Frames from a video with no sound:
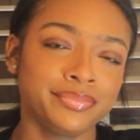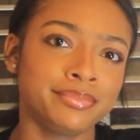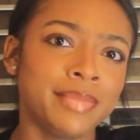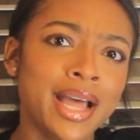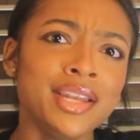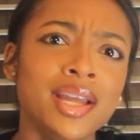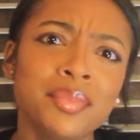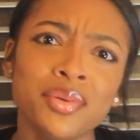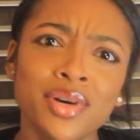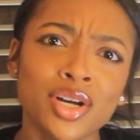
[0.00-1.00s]
My
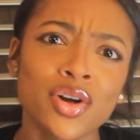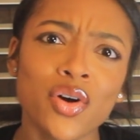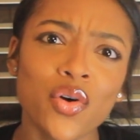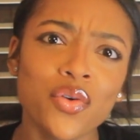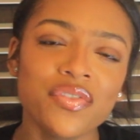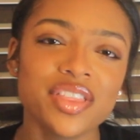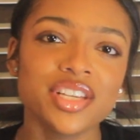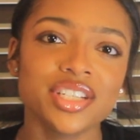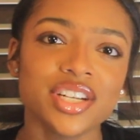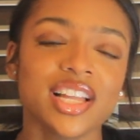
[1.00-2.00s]
#1 goal for
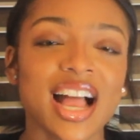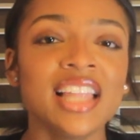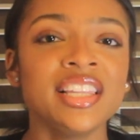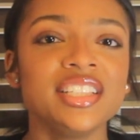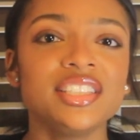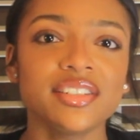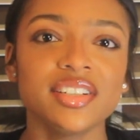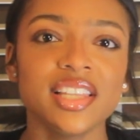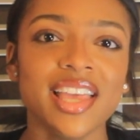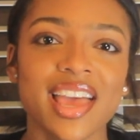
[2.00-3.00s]
this year, like I
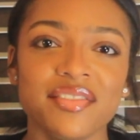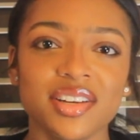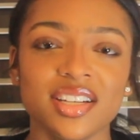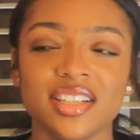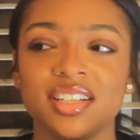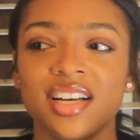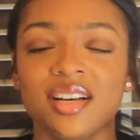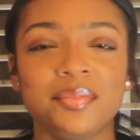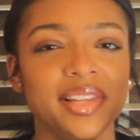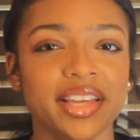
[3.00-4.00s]
literally have
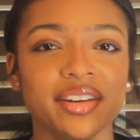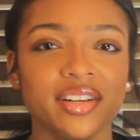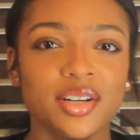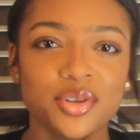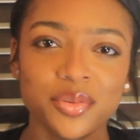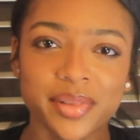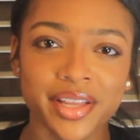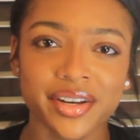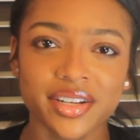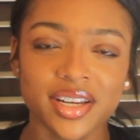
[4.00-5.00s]
a planner, a goal
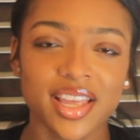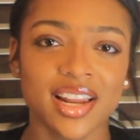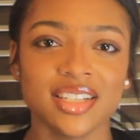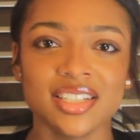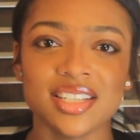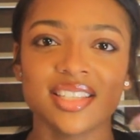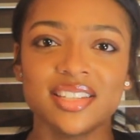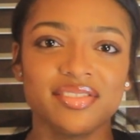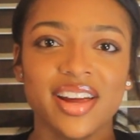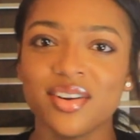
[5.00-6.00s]
planner, and I just
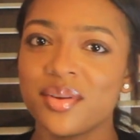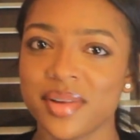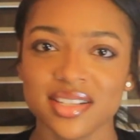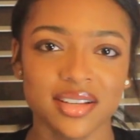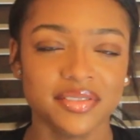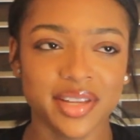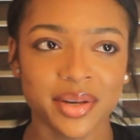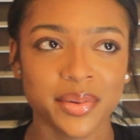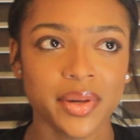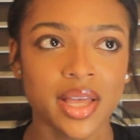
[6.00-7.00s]
write all my stuff
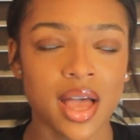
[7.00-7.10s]
down.